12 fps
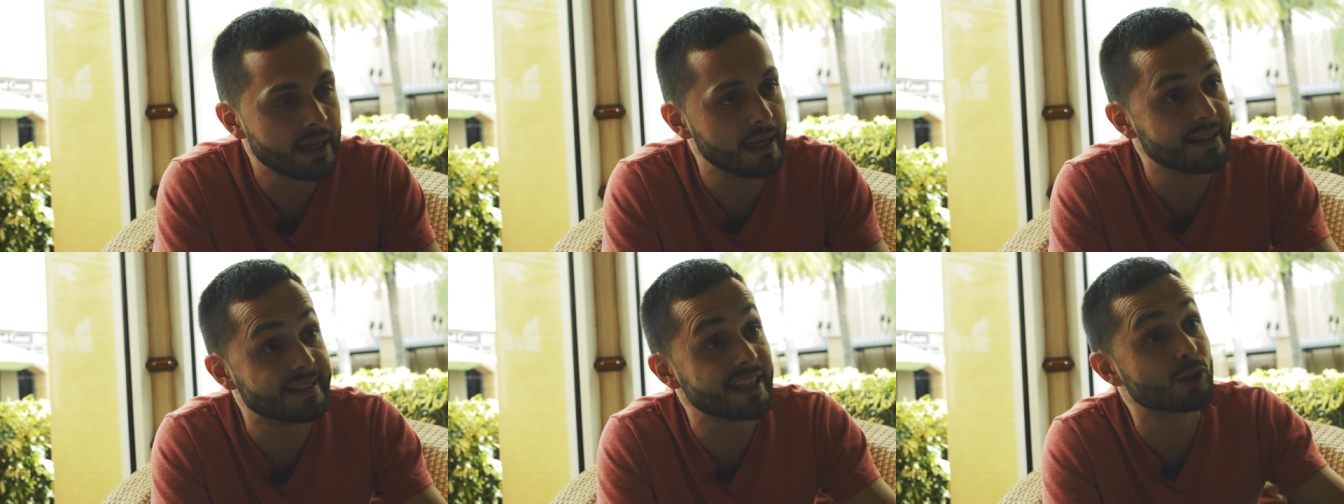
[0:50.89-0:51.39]

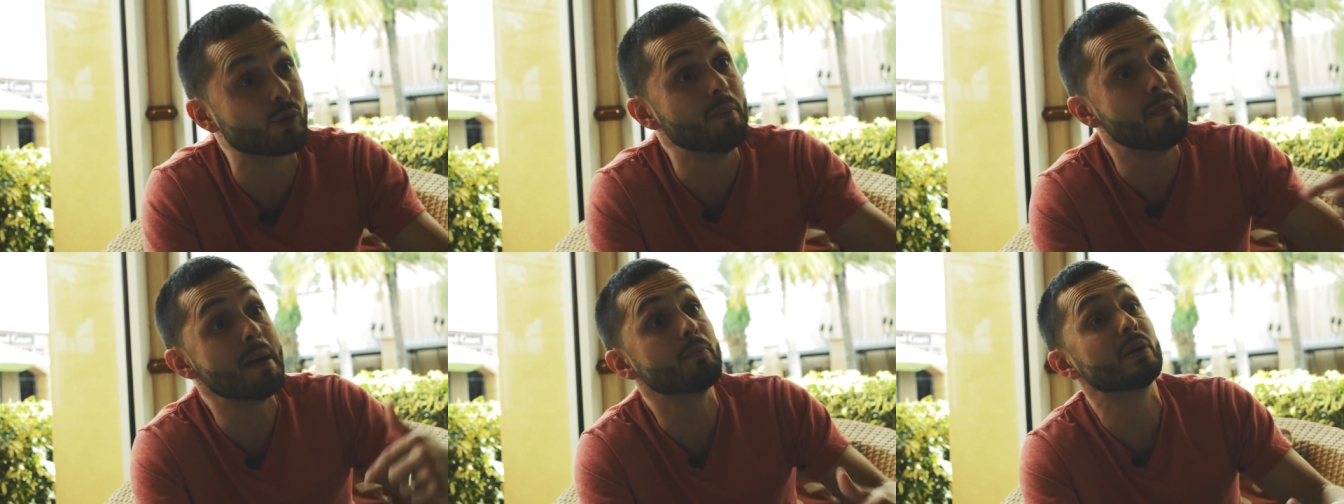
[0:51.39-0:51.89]
is his
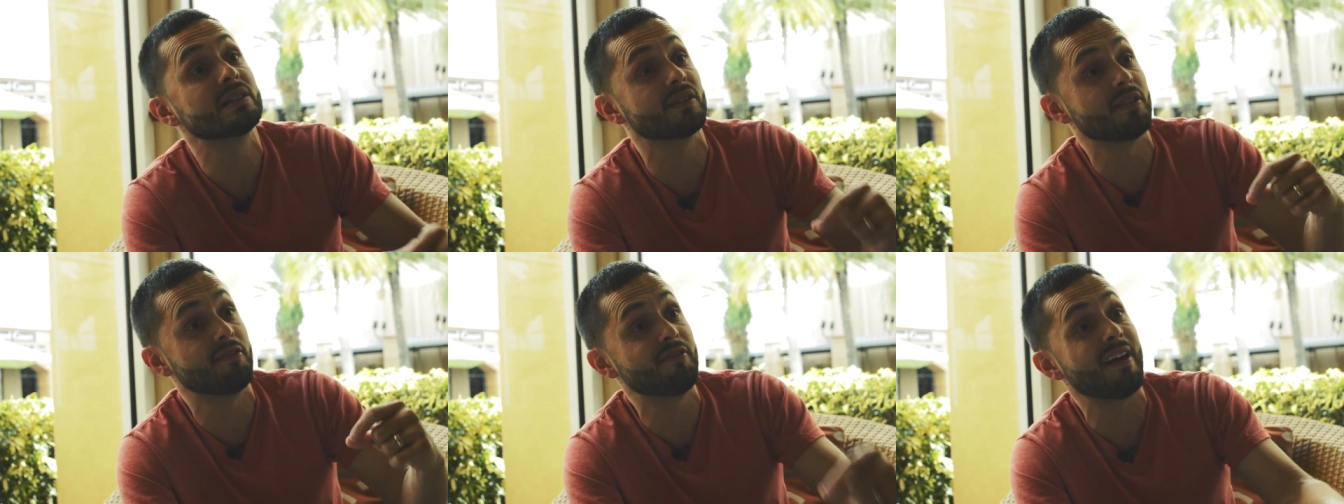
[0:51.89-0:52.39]
remembrance
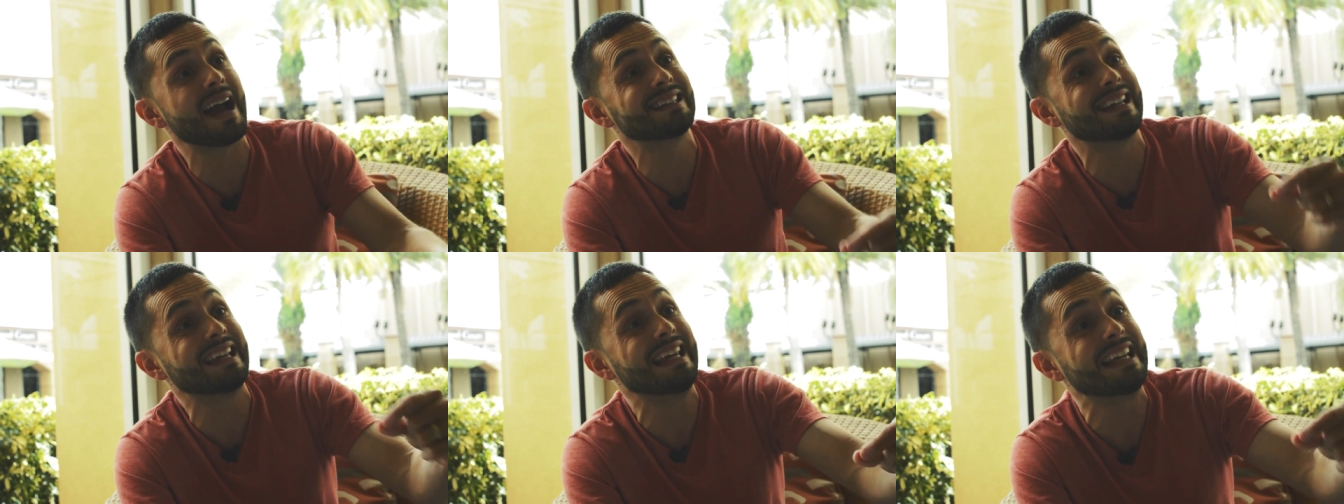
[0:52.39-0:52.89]
of the fact
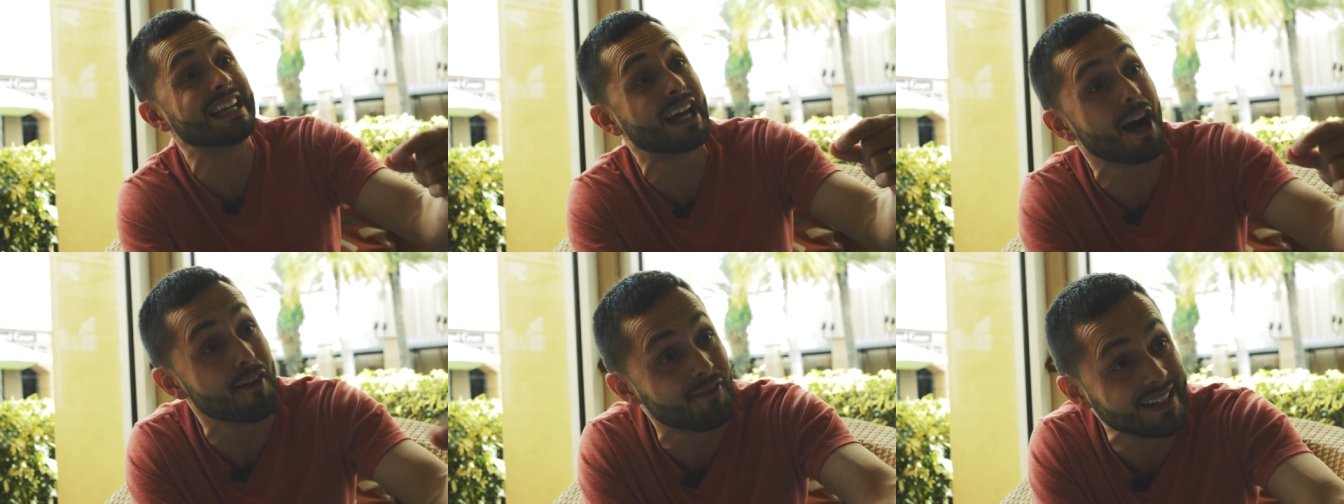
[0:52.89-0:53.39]
that he
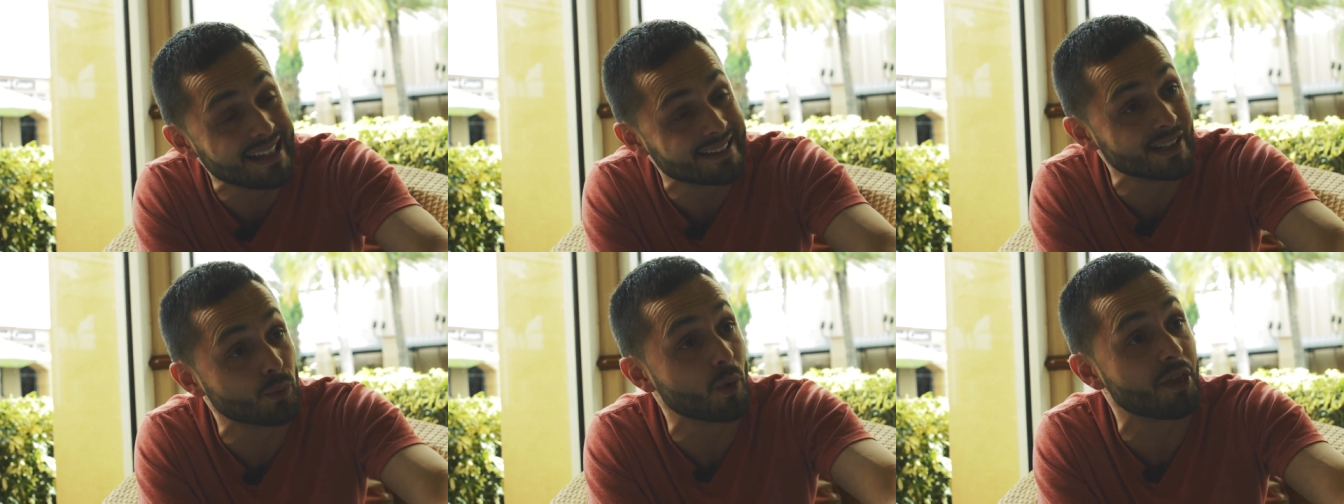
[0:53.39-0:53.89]

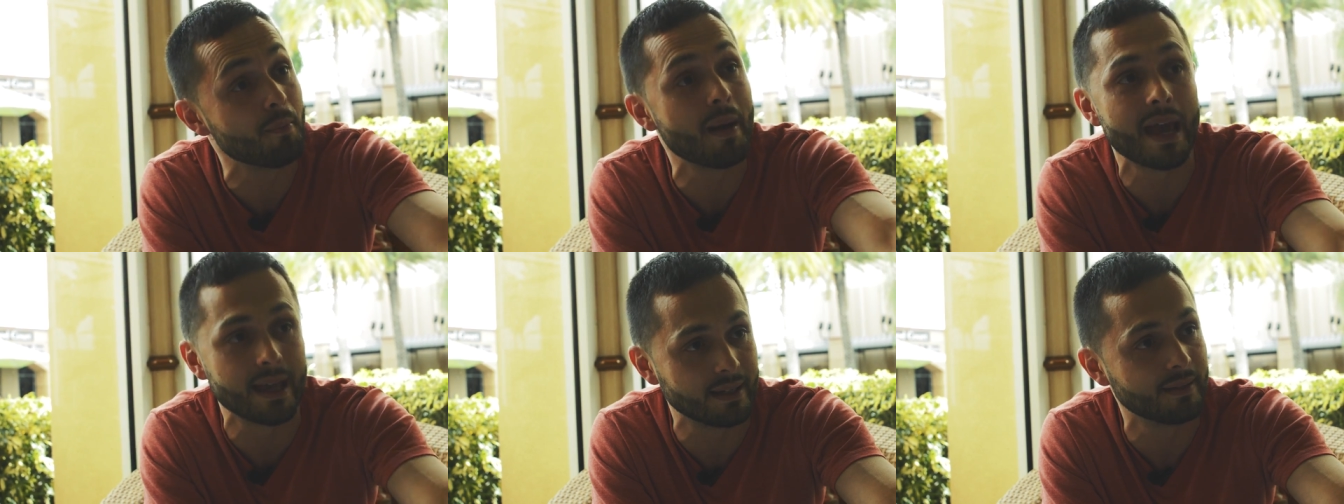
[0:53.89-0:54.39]
covenanted with a
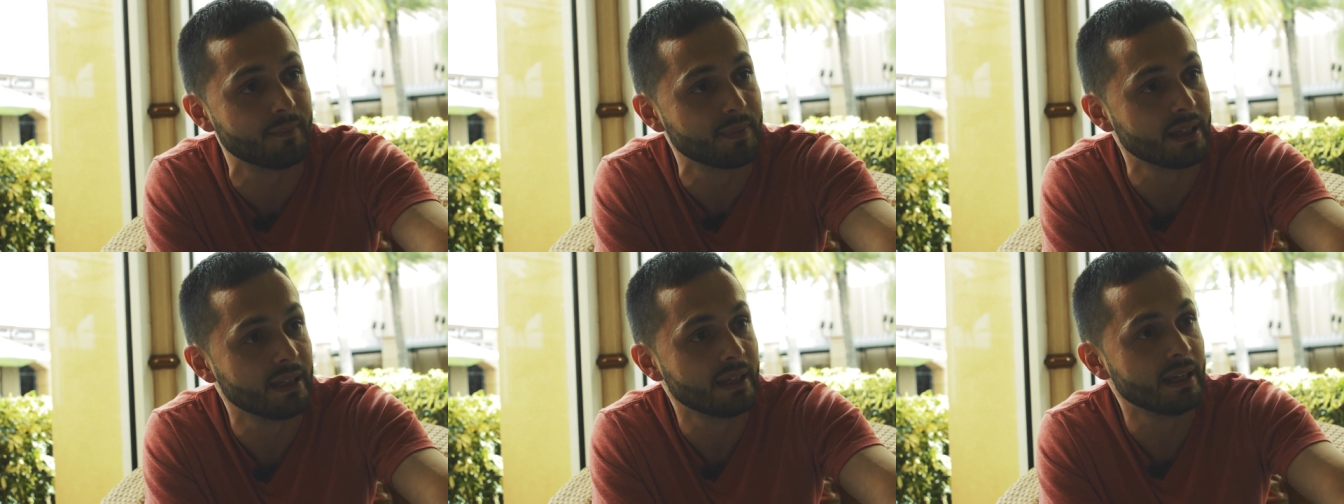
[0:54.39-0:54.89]
man.
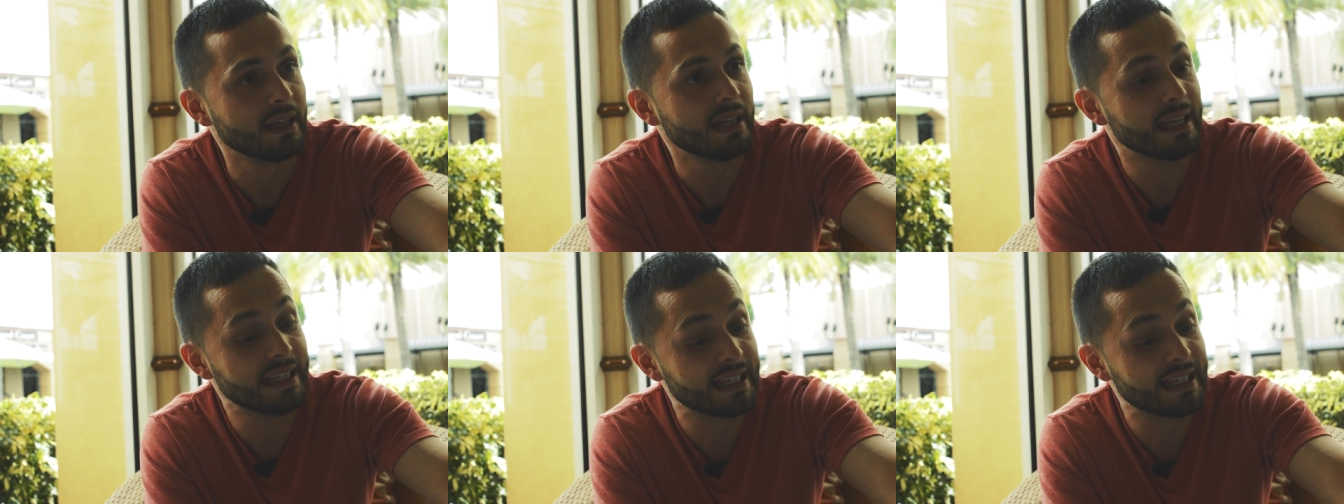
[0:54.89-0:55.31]
He